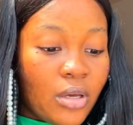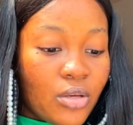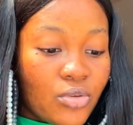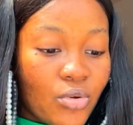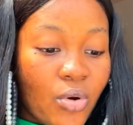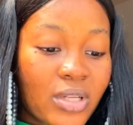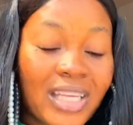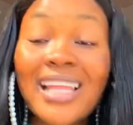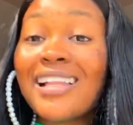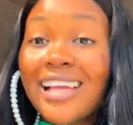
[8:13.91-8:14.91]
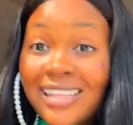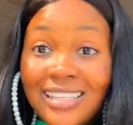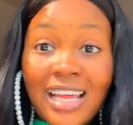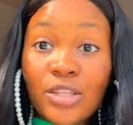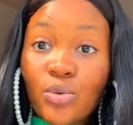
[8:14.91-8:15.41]
So then another
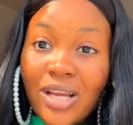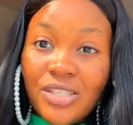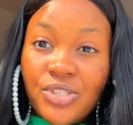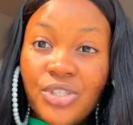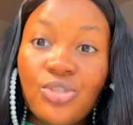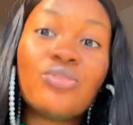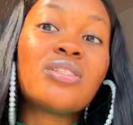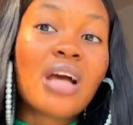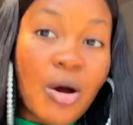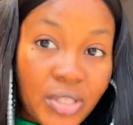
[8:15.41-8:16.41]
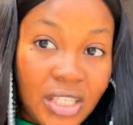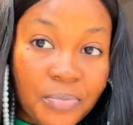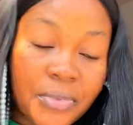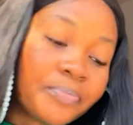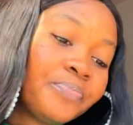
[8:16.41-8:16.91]
thing that they watch teach you is
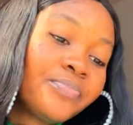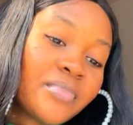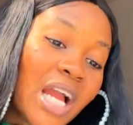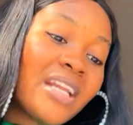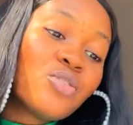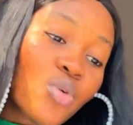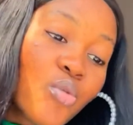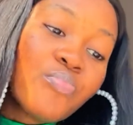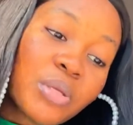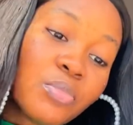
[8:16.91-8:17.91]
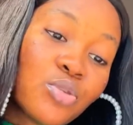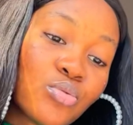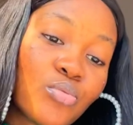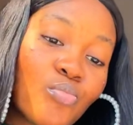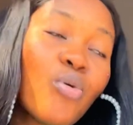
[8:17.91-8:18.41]
housekeeping. And this one will bring me
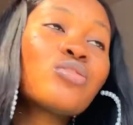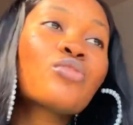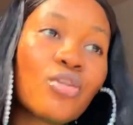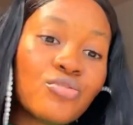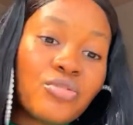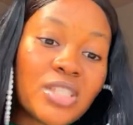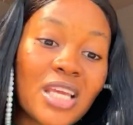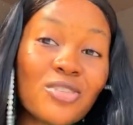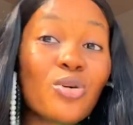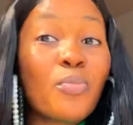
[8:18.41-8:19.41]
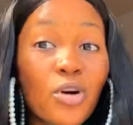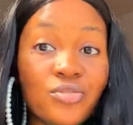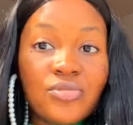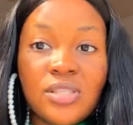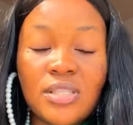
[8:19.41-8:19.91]
to most countries, some
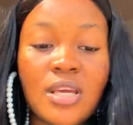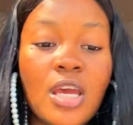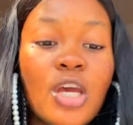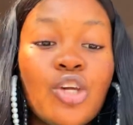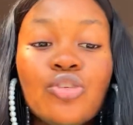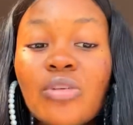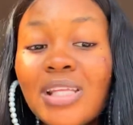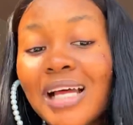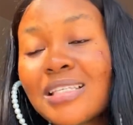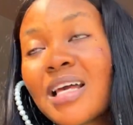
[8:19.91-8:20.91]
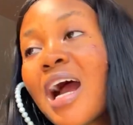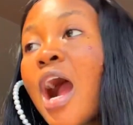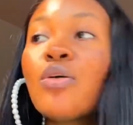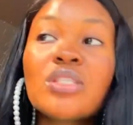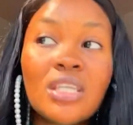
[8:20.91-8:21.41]
countries, you know that
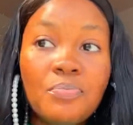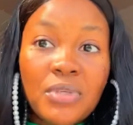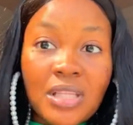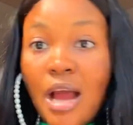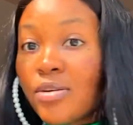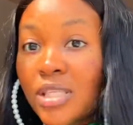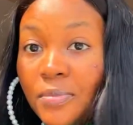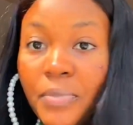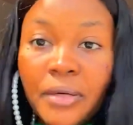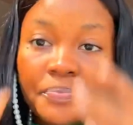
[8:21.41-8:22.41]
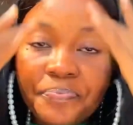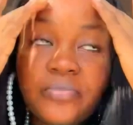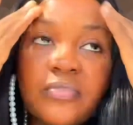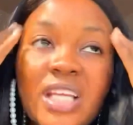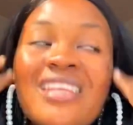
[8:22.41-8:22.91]
housekeeper
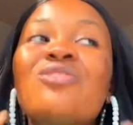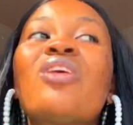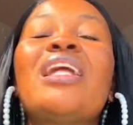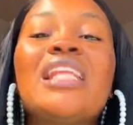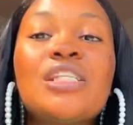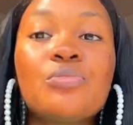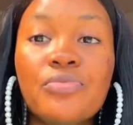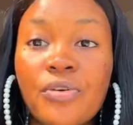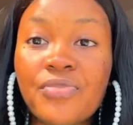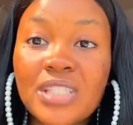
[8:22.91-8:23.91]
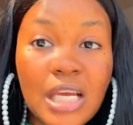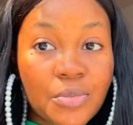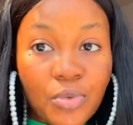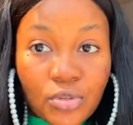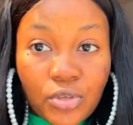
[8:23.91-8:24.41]
is not eligible for visa
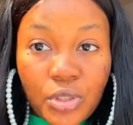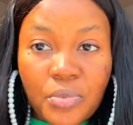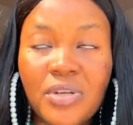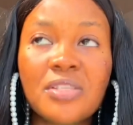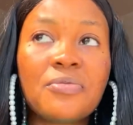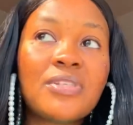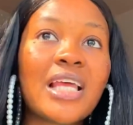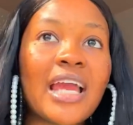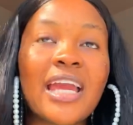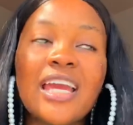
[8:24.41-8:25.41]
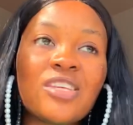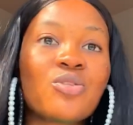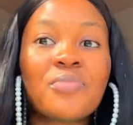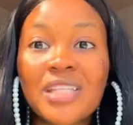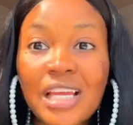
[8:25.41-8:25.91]
sponsorship, because they feel like it's
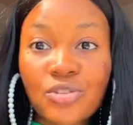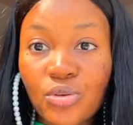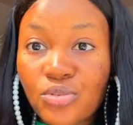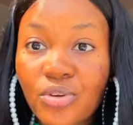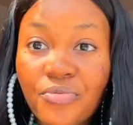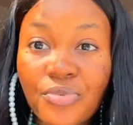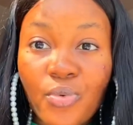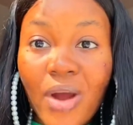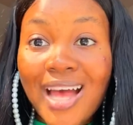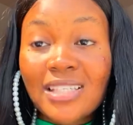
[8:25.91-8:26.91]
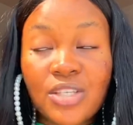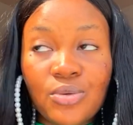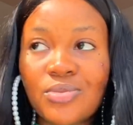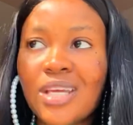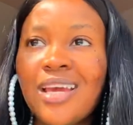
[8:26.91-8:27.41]
something that does not require
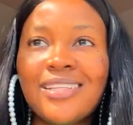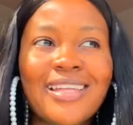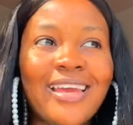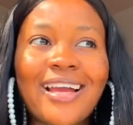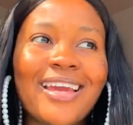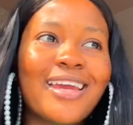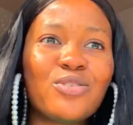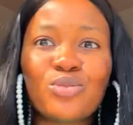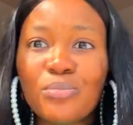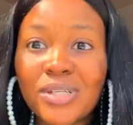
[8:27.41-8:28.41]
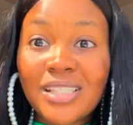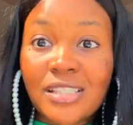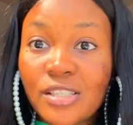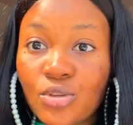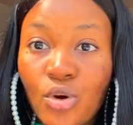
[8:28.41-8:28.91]
skills, that you can get somebody
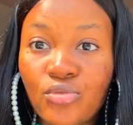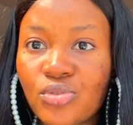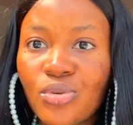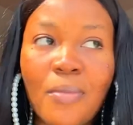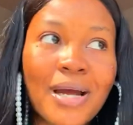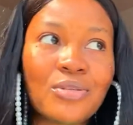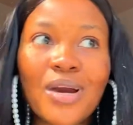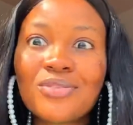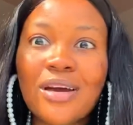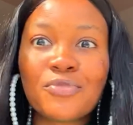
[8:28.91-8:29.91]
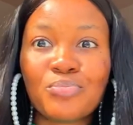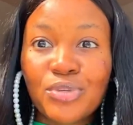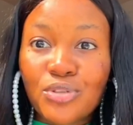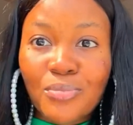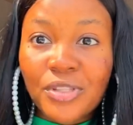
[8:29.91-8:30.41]
in this country to come and why do you have to
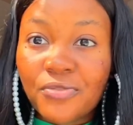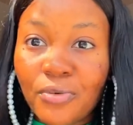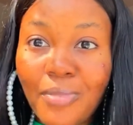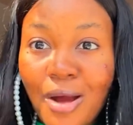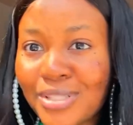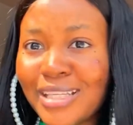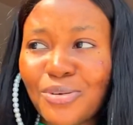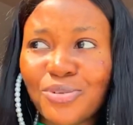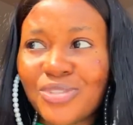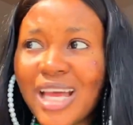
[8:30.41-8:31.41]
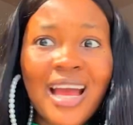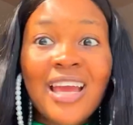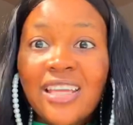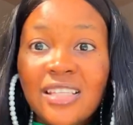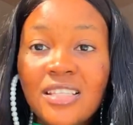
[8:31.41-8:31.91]
bring somebody from outside the country that
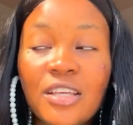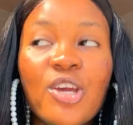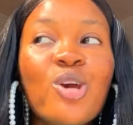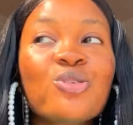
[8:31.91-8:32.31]
this thing.